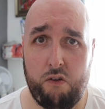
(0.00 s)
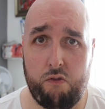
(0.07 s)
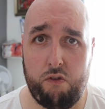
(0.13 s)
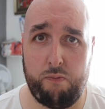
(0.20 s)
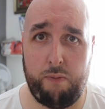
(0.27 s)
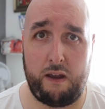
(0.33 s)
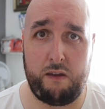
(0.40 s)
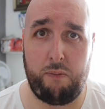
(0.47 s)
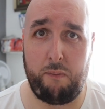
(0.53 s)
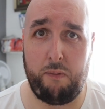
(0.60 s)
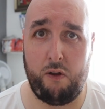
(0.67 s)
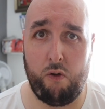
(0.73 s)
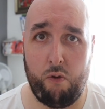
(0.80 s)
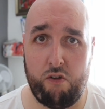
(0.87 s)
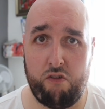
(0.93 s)
respect the
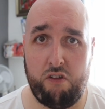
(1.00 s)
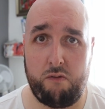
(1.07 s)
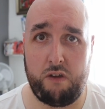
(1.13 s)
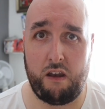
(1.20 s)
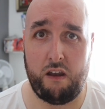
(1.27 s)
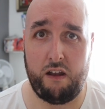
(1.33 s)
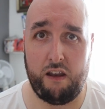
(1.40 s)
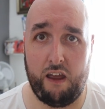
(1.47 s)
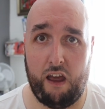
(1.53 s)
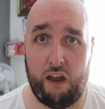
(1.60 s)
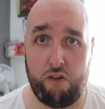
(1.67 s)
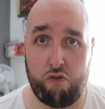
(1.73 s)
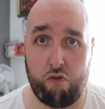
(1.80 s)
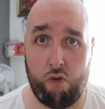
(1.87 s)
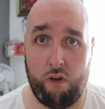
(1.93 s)
people who are shifting and all that,
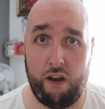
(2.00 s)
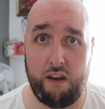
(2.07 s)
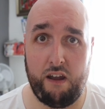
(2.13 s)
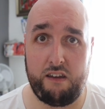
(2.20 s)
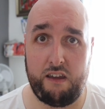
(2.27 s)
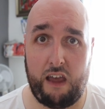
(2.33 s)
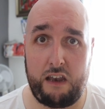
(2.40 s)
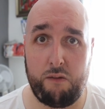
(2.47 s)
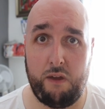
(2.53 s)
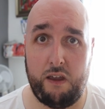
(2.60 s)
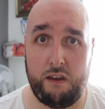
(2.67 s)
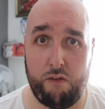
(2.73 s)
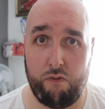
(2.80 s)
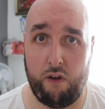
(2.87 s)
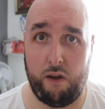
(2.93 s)
and try not to get them
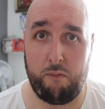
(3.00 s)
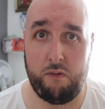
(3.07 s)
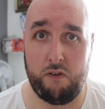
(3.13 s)
in the frame.